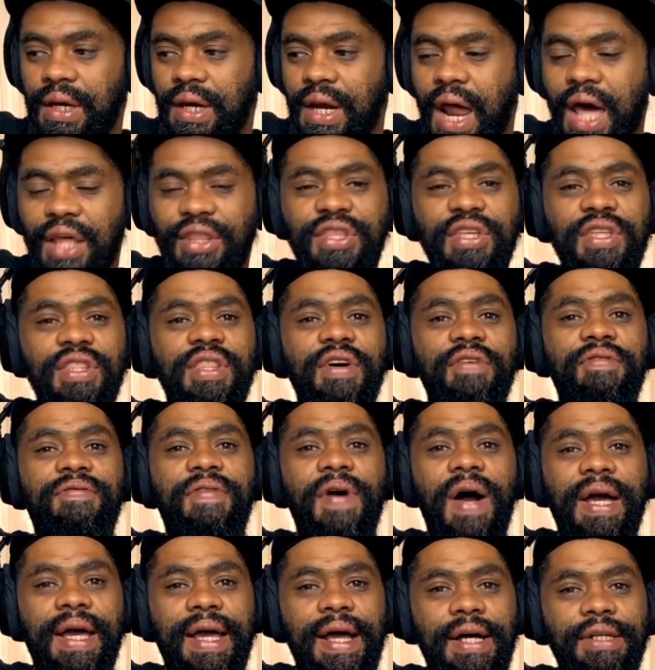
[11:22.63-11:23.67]
Nothing the
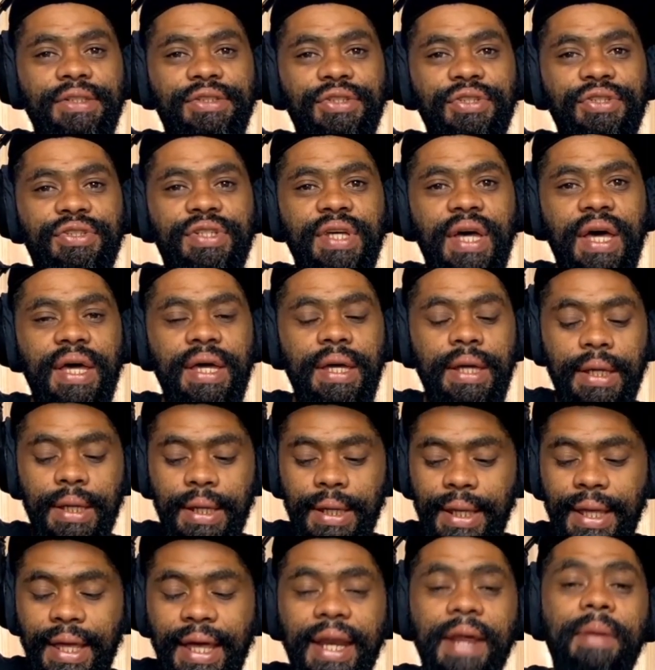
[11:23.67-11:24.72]
fuck else to say.
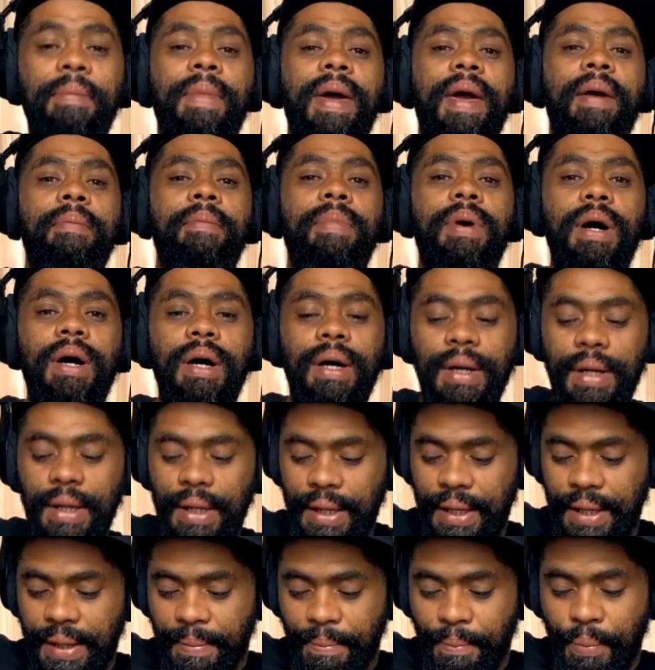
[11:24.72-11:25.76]
Remember,
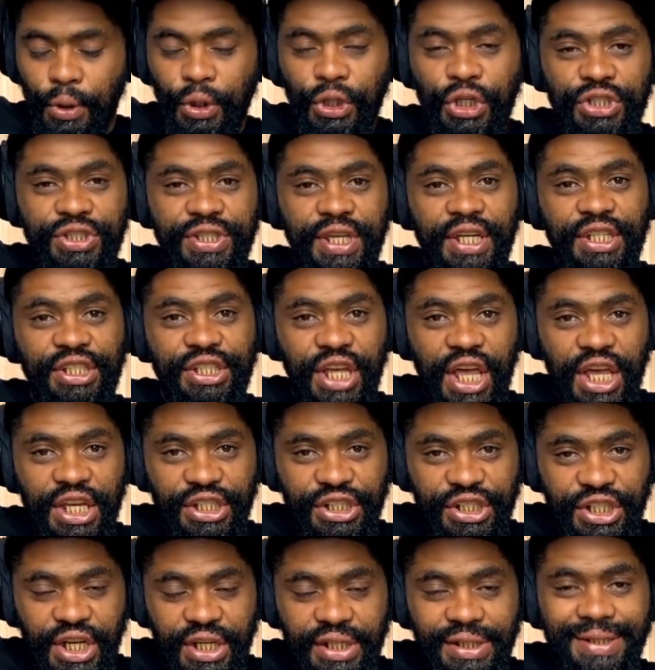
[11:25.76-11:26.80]
put your
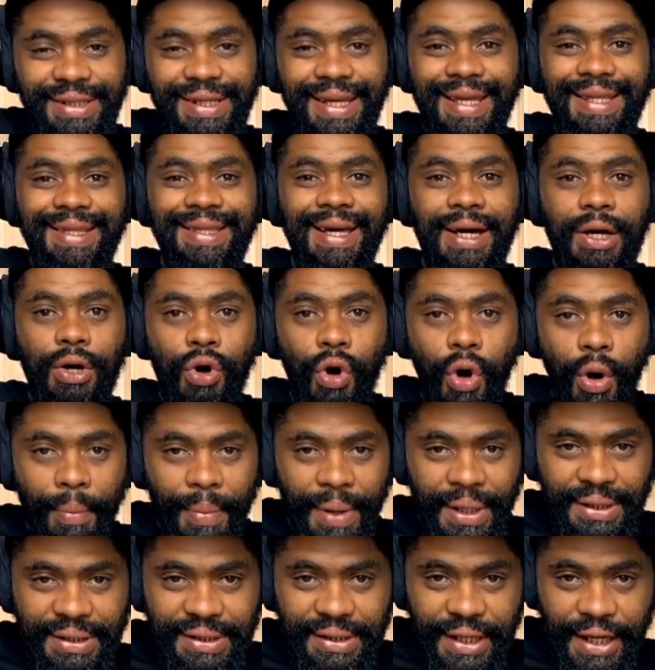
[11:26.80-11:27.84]
suggestions in the
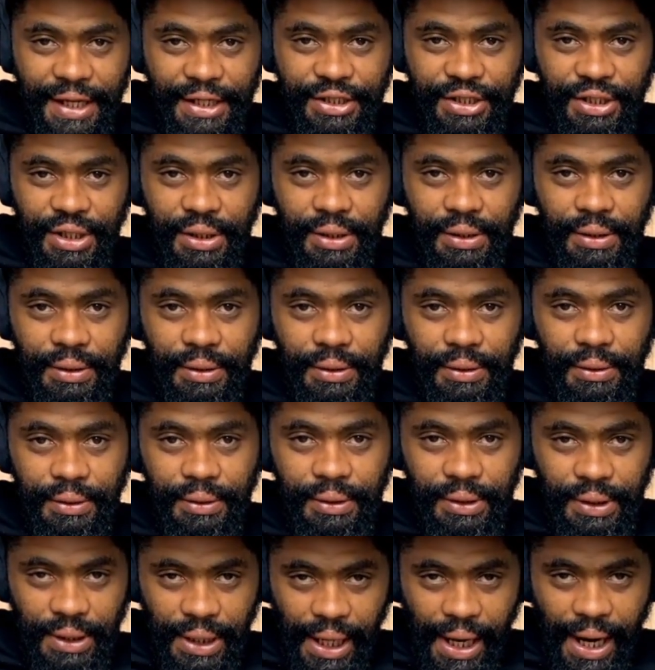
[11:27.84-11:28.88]
comment section.
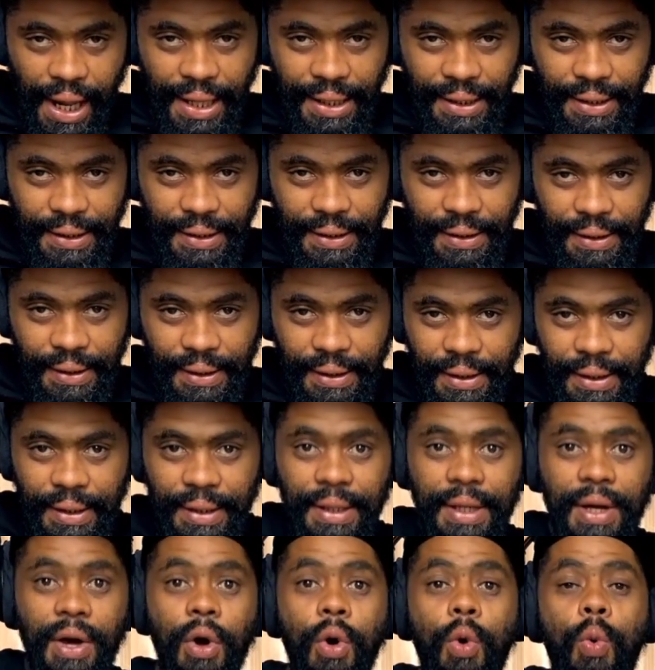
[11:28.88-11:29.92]
Alright?
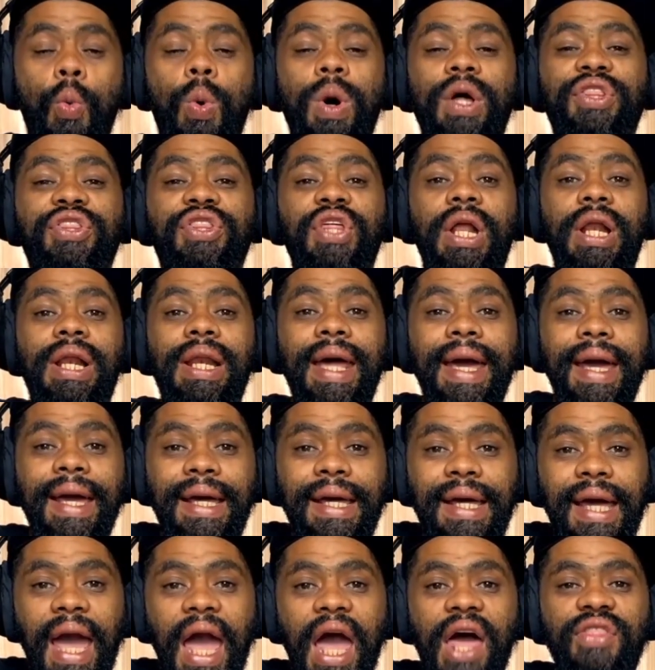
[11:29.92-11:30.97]
With the
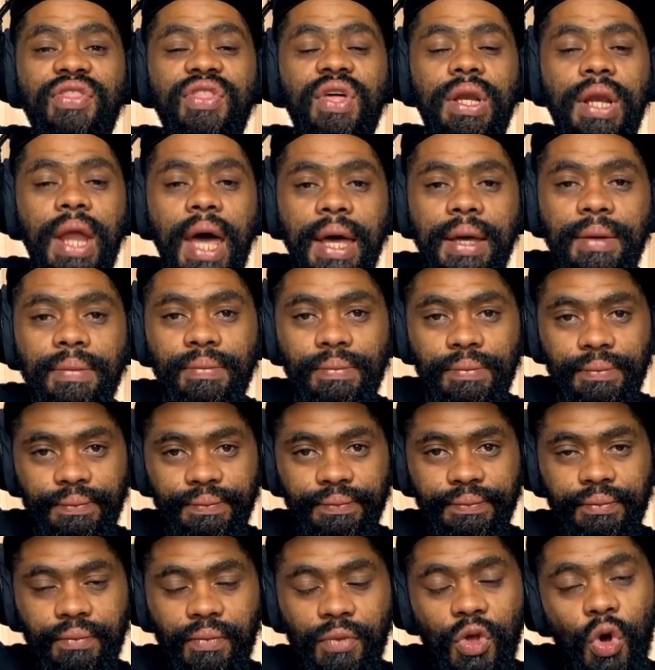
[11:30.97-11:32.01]
link and the
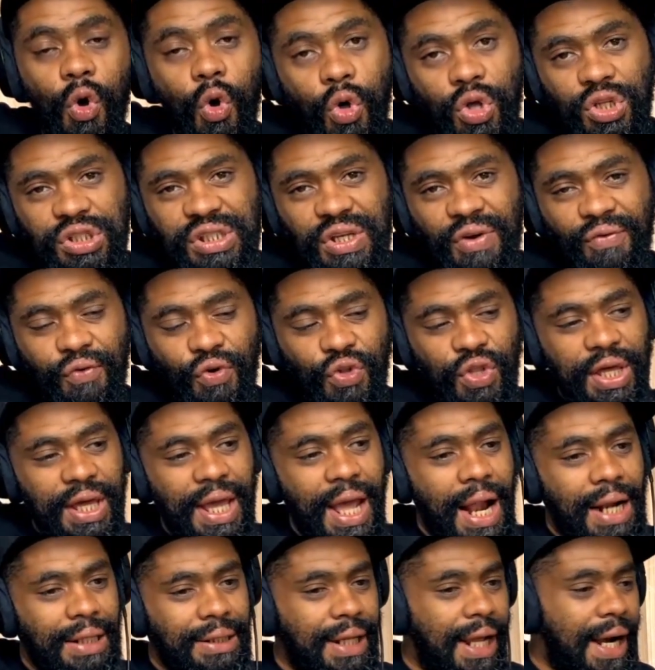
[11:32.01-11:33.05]
name. Also for
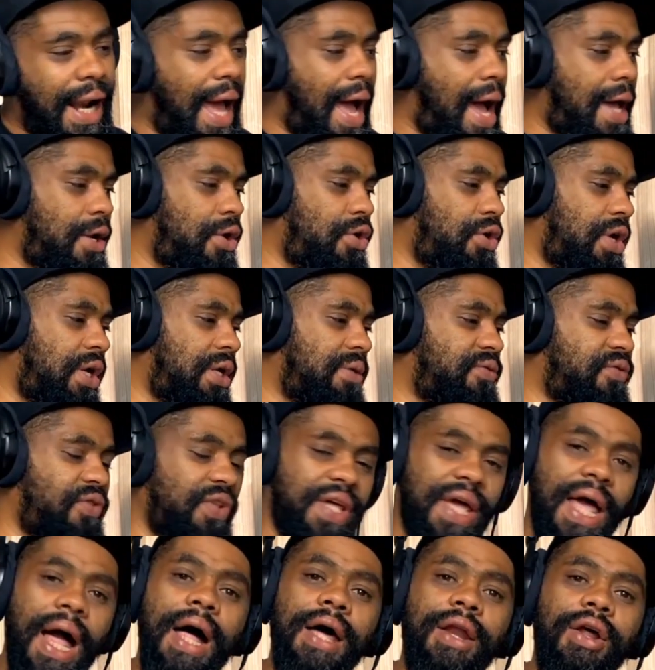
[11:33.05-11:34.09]
the Eldorado
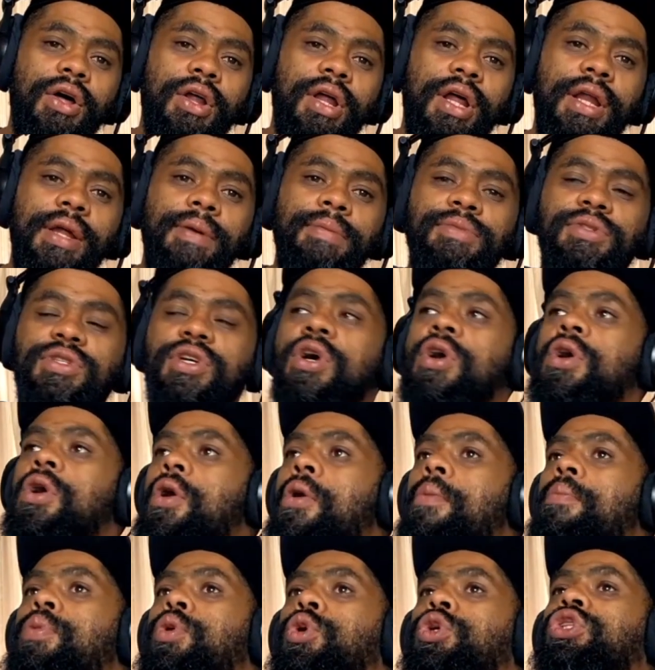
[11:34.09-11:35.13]
Rhythms. The Eldorado Rhythms,
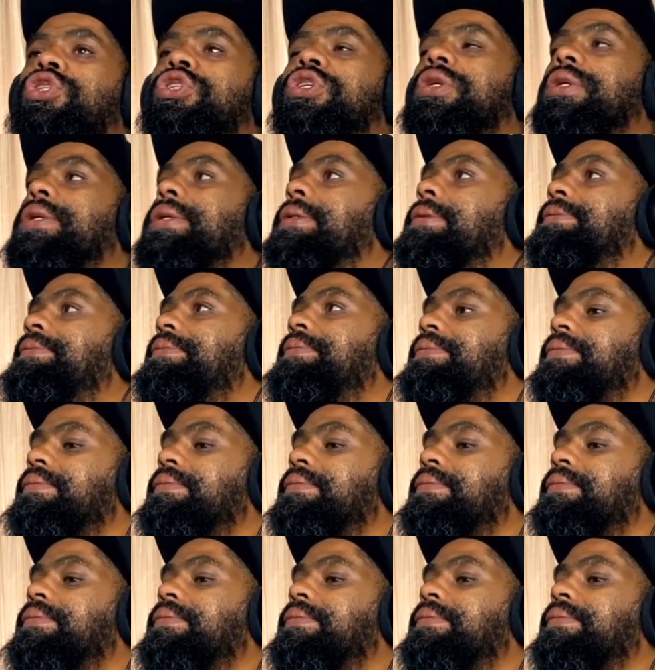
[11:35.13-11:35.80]
put